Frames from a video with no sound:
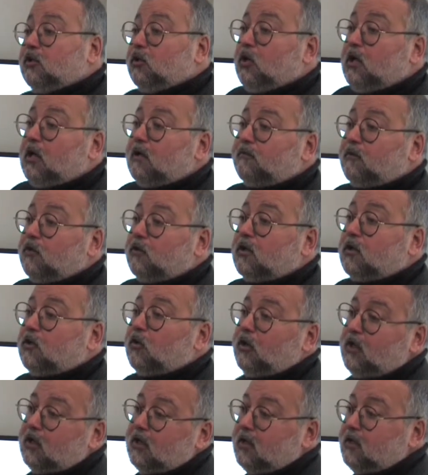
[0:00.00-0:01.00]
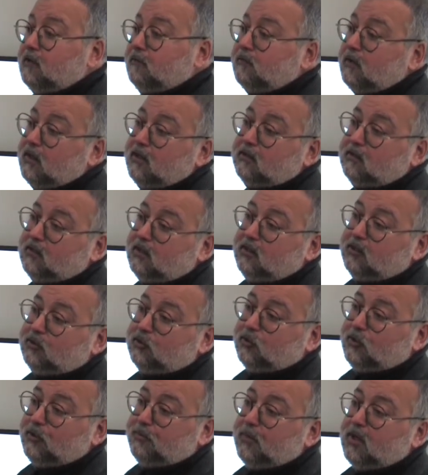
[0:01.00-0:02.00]
you have Coca-Cola Life entering
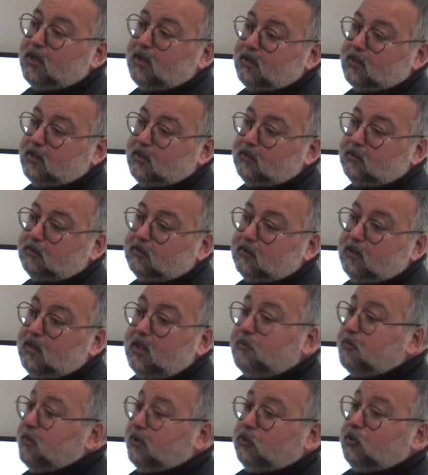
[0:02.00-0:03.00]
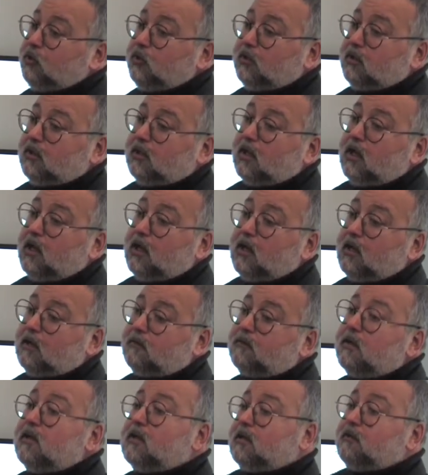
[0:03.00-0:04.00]
into the market, but you didn't
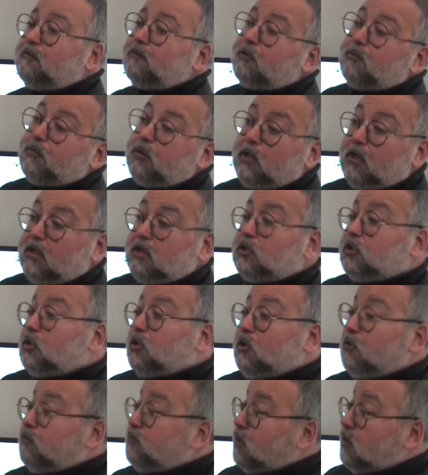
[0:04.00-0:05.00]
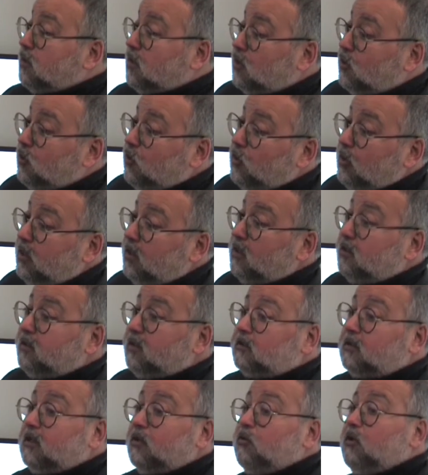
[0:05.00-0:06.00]
have reformulation of Coca-Cola,
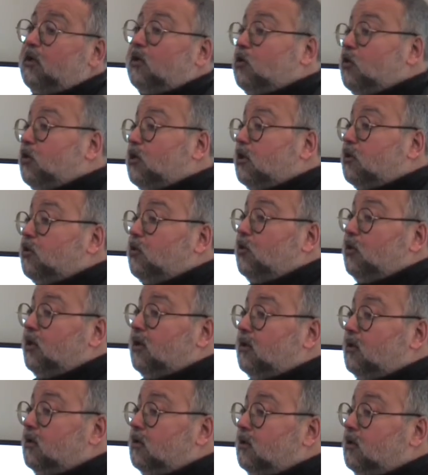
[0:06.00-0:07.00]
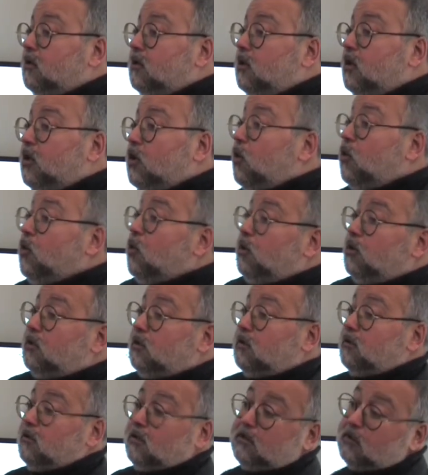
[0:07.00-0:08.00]
the regular Coca-Cola,
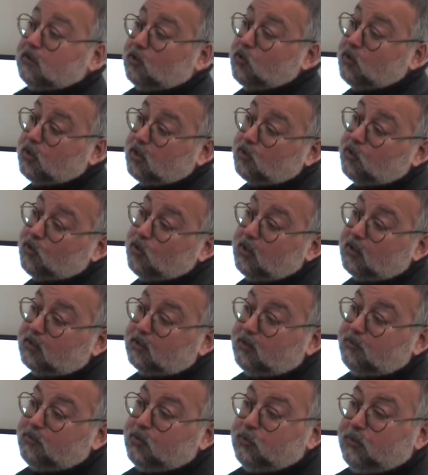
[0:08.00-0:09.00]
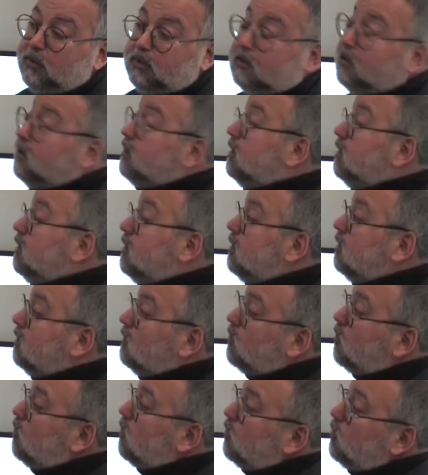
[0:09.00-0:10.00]
or Coca-Cola removing the
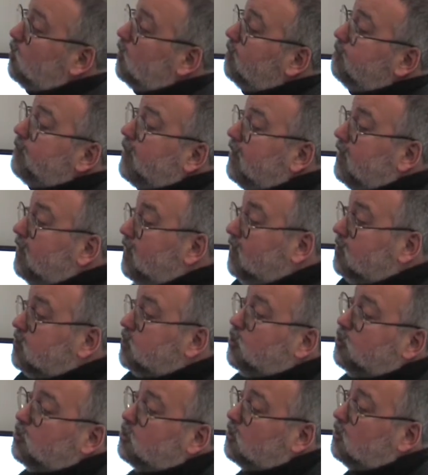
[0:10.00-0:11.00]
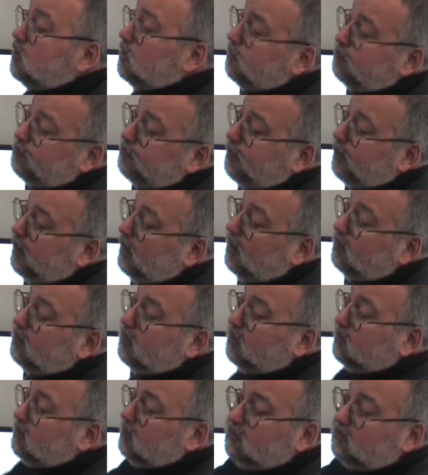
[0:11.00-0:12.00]
Coca-Cola.
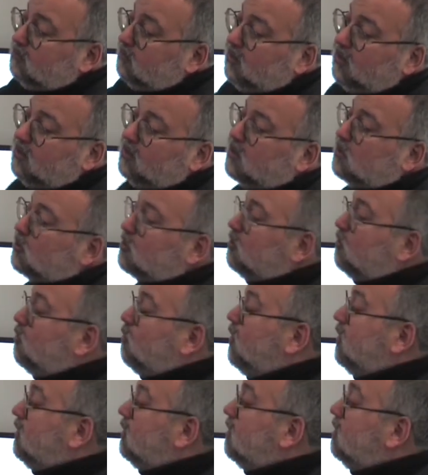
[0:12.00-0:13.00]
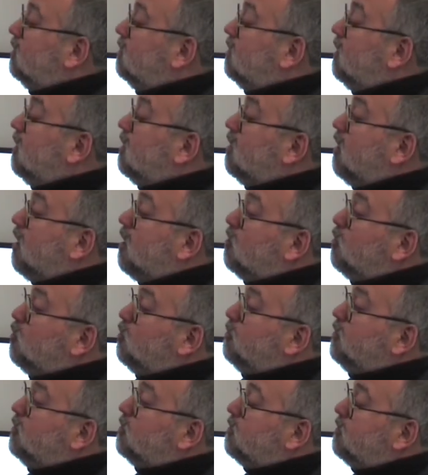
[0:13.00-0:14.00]
And this is quite an
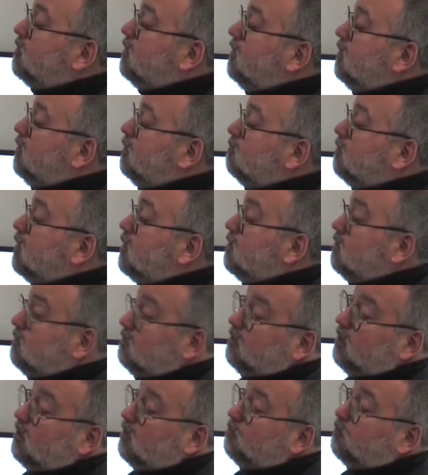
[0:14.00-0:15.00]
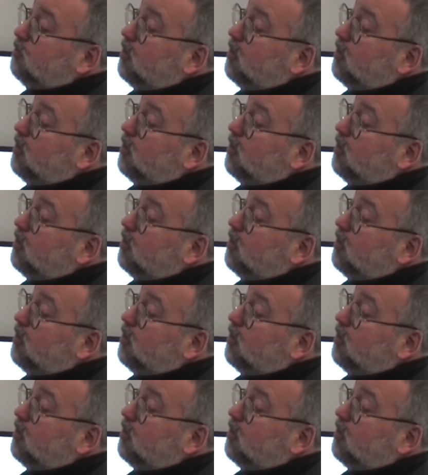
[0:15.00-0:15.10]
obvious thing in